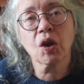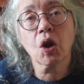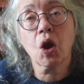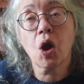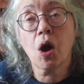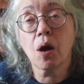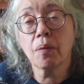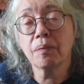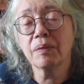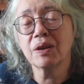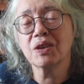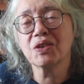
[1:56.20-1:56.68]

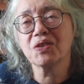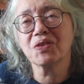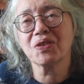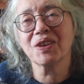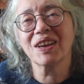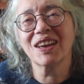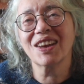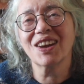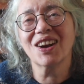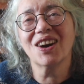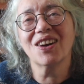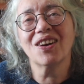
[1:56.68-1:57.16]

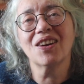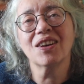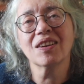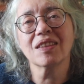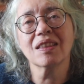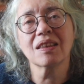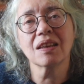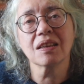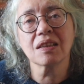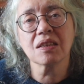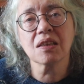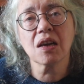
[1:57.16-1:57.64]
commentary
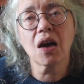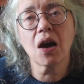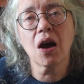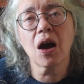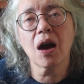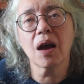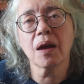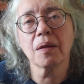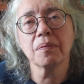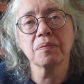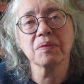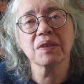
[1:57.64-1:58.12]
on the
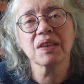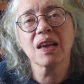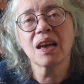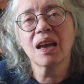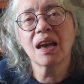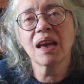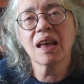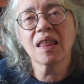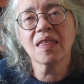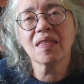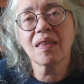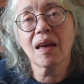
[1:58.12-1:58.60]
times.
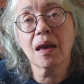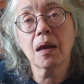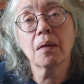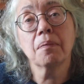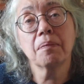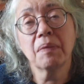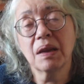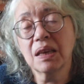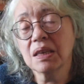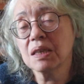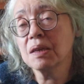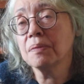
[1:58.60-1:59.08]
They are
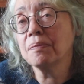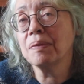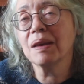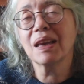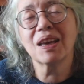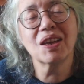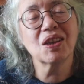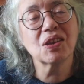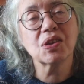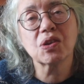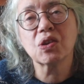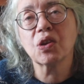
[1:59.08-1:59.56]
meant to be
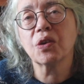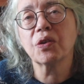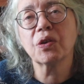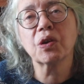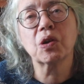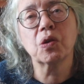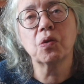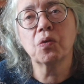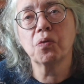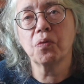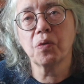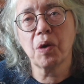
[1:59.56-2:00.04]

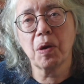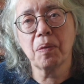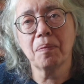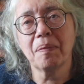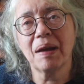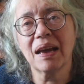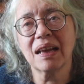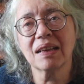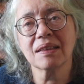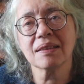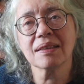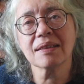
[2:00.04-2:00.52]
historical
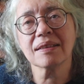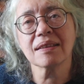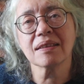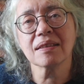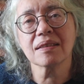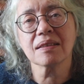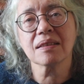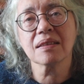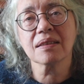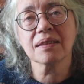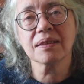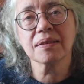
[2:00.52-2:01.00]

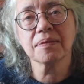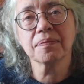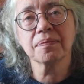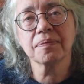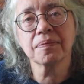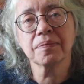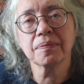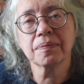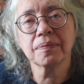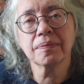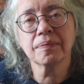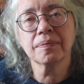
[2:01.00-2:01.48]
romances.
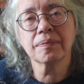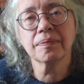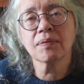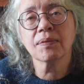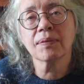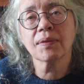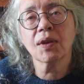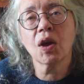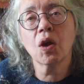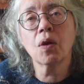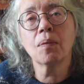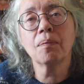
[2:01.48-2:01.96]

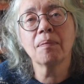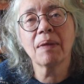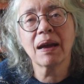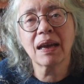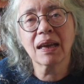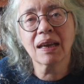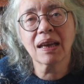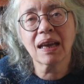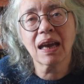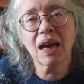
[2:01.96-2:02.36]
Her main